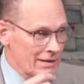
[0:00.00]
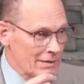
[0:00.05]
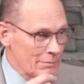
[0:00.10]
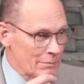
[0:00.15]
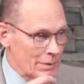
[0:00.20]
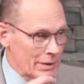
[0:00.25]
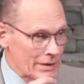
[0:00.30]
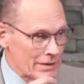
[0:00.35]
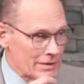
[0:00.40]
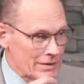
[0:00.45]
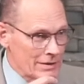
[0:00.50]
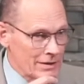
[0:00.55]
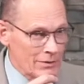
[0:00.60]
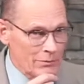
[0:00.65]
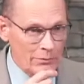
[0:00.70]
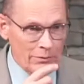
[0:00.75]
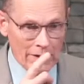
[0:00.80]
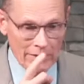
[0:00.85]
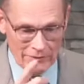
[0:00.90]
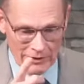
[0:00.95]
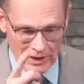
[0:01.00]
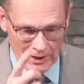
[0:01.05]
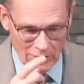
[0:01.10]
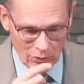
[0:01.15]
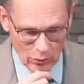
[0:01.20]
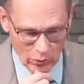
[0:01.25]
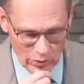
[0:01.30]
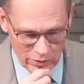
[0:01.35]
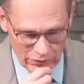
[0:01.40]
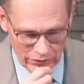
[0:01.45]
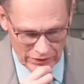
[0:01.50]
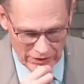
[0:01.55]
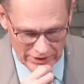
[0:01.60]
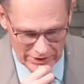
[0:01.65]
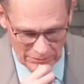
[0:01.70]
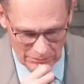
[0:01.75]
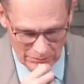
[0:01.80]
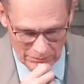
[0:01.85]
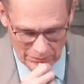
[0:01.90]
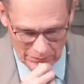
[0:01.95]
But uh, we never had a wolf
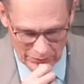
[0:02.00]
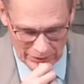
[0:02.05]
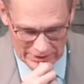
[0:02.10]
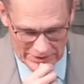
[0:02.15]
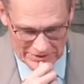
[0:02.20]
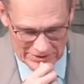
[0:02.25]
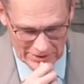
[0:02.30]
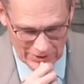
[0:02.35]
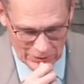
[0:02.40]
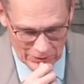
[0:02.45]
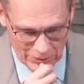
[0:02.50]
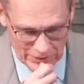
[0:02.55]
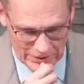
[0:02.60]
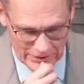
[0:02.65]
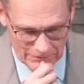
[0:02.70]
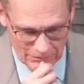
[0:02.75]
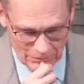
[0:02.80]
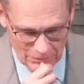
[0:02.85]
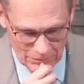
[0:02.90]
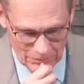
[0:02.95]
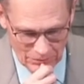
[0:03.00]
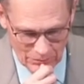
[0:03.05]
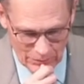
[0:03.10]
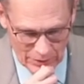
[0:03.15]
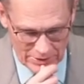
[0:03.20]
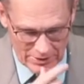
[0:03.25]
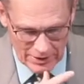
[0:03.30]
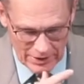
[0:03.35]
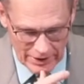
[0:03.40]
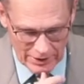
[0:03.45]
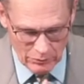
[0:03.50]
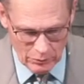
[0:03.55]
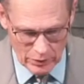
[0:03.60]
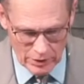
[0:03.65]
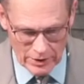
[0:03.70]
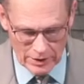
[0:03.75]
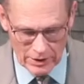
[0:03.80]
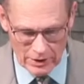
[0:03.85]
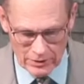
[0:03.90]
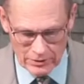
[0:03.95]
come. Praise the Lord. But tonight we're
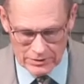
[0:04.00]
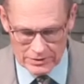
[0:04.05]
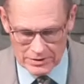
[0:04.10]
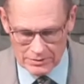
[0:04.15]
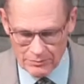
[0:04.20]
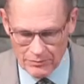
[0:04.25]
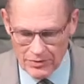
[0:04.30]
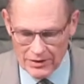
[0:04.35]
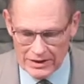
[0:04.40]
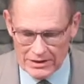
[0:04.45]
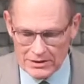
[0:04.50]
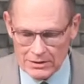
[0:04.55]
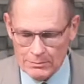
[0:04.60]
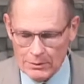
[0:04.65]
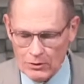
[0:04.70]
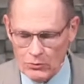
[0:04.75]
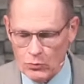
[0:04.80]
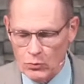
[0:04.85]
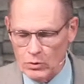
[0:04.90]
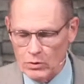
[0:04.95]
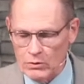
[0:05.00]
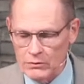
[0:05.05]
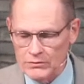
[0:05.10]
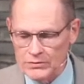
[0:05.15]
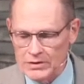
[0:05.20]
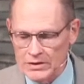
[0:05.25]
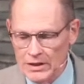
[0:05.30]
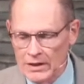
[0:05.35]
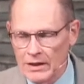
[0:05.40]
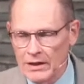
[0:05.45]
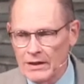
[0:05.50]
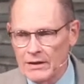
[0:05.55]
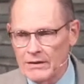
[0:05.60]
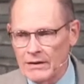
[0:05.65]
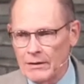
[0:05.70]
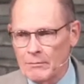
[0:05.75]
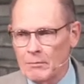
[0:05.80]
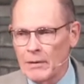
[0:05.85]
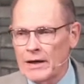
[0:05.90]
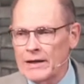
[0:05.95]
going to learn some things about wolves
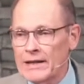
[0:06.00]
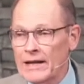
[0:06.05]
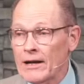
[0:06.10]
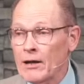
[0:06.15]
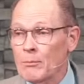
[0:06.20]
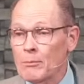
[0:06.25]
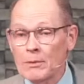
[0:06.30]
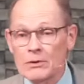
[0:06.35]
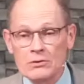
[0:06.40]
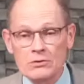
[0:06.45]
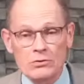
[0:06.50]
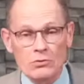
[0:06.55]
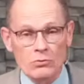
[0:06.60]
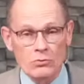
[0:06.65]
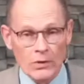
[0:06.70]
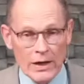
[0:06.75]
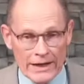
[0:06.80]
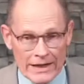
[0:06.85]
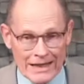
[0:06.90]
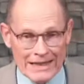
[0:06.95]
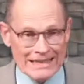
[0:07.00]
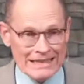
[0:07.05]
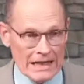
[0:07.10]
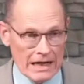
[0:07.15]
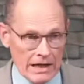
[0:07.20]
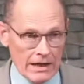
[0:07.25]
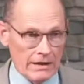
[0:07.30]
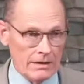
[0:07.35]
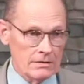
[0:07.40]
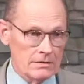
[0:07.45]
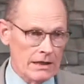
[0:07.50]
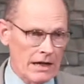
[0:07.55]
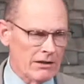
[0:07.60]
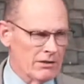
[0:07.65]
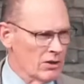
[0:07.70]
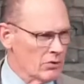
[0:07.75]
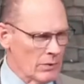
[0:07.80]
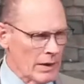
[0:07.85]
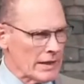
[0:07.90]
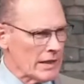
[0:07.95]
that might help us to recognize. How do
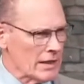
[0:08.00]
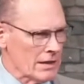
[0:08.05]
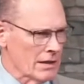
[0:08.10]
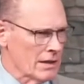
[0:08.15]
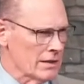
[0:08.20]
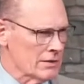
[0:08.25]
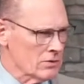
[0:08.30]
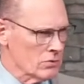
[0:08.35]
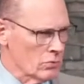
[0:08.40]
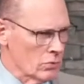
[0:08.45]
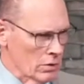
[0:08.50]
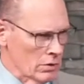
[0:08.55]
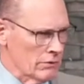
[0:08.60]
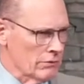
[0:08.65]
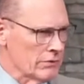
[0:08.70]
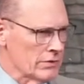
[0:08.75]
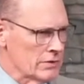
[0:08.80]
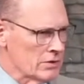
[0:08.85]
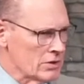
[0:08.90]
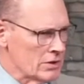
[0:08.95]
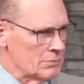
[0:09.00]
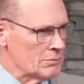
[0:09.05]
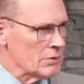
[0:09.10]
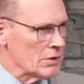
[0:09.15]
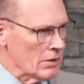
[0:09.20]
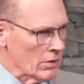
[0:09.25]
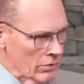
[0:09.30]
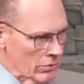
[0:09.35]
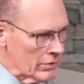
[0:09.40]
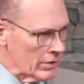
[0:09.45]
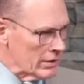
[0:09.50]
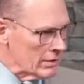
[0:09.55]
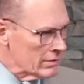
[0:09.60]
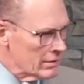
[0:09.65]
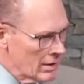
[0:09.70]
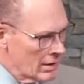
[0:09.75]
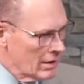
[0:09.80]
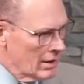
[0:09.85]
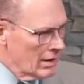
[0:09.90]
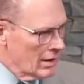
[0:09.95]
you recognize a wolf in sheep's clothing?
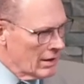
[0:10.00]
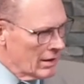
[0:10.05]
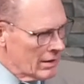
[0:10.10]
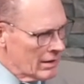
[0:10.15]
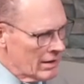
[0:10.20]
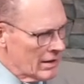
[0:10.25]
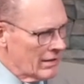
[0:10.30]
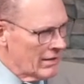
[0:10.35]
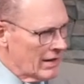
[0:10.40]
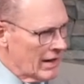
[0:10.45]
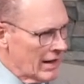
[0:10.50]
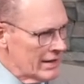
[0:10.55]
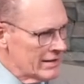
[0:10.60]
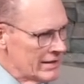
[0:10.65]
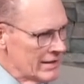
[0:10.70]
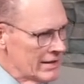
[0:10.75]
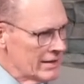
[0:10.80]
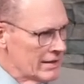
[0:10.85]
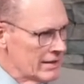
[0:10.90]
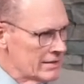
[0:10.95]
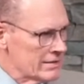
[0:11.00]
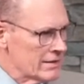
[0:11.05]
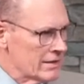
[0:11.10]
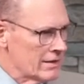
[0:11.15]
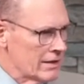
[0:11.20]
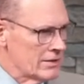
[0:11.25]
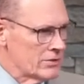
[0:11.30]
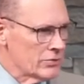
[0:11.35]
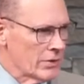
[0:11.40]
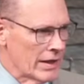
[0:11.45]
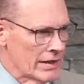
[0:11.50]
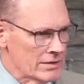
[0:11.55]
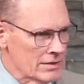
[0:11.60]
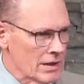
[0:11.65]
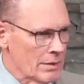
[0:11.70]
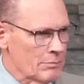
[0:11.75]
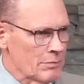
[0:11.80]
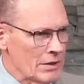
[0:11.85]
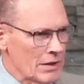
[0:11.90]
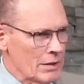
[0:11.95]
You know, the idea is that they dress
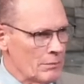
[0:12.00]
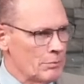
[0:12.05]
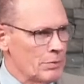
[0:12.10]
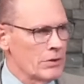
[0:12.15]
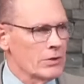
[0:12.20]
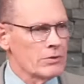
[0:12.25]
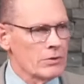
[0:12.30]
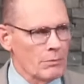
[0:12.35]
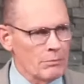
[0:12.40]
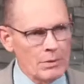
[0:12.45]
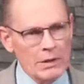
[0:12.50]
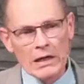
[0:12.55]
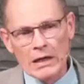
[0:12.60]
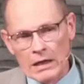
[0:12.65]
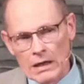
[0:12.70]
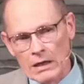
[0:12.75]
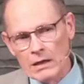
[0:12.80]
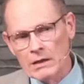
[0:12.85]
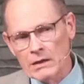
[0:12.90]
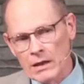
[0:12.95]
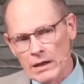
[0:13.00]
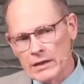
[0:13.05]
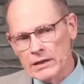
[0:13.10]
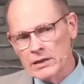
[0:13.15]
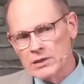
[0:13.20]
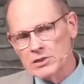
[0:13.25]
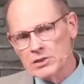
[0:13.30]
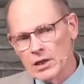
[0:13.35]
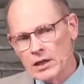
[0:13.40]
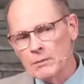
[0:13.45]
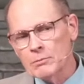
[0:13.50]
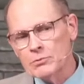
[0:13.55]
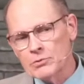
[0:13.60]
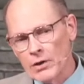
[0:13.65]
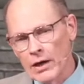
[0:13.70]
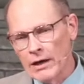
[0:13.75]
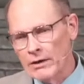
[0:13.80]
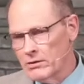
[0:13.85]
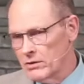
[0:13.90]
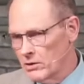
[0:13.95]
up, they appear to be like a sheep. So,
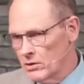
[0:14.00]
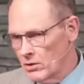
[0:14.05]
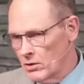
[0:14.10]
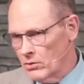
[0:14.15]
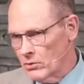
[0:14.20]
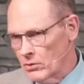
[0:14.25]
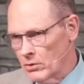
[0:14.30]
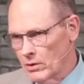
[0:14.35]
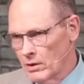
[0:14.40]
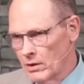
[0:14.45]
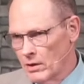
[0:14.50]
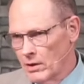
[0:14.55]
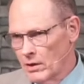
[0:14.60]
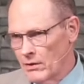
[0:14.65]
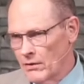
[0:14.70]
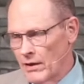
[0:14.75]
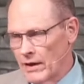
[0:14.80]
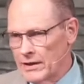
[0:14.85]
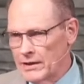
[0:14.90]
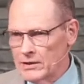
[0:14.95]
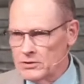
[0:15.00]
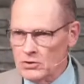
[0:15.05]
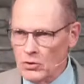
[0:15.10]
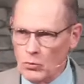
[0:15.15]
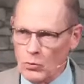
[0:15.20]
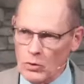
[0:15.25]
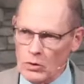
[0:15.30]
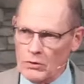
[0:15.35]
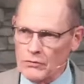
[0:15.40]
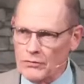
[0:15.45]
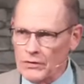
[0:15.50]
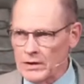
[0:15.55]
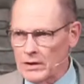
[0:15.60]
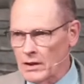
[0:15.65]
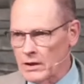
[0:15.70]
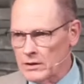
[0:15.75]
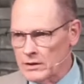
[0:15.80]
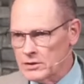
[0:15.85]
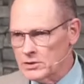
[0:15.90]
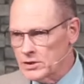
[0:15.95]
how do you know that it's a wolf and
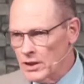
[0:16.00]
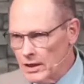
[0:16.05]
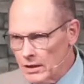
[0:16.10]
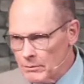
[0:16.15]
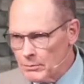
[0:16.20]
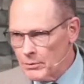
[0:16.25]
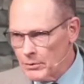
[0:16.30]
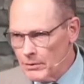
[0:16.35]
not a sheep?